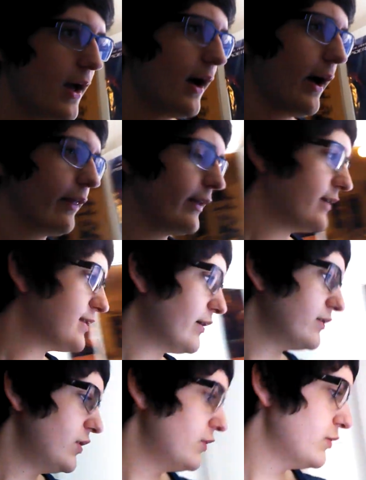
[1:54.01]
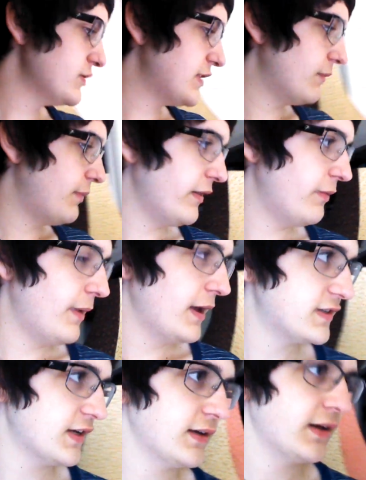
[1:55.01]
lights I'd use. They'd be the
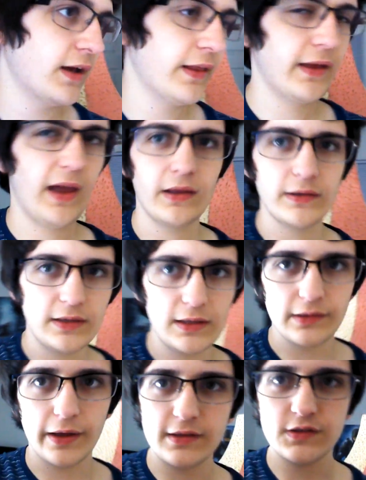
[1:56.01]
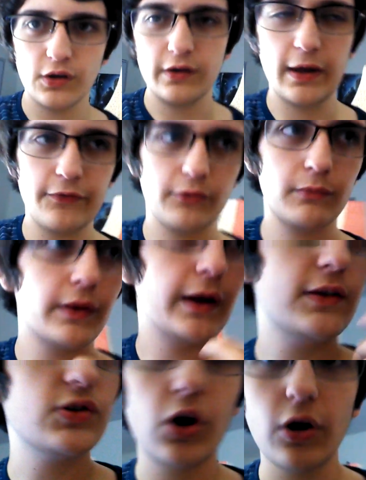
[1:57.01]
basic like LED lights you could get from
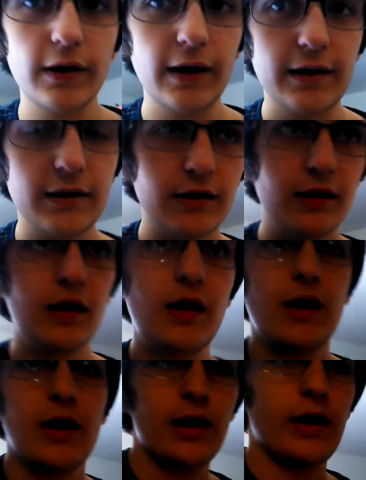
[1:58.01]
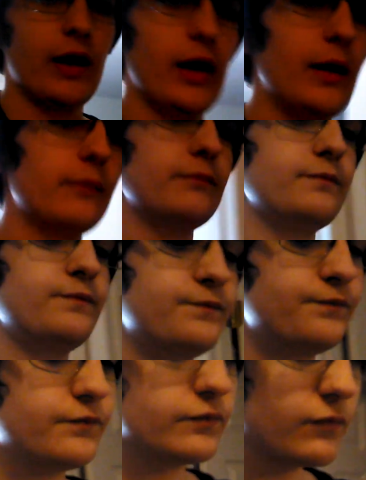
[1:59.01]
like Target, and
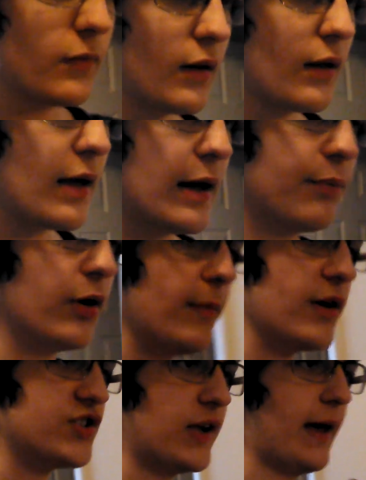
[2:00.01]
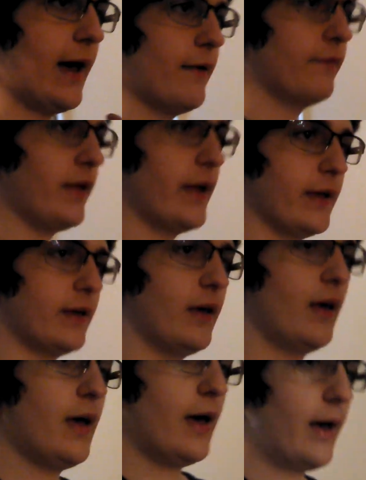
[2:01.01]
pretty much they have like,
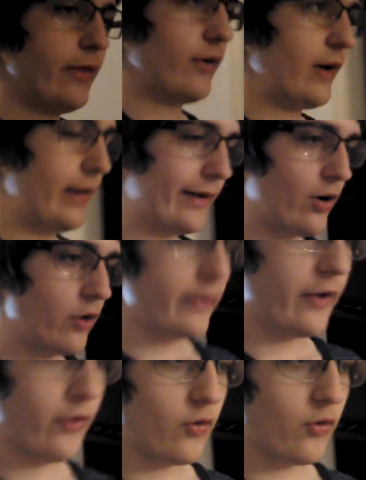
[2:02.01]
they're kind of like over there in the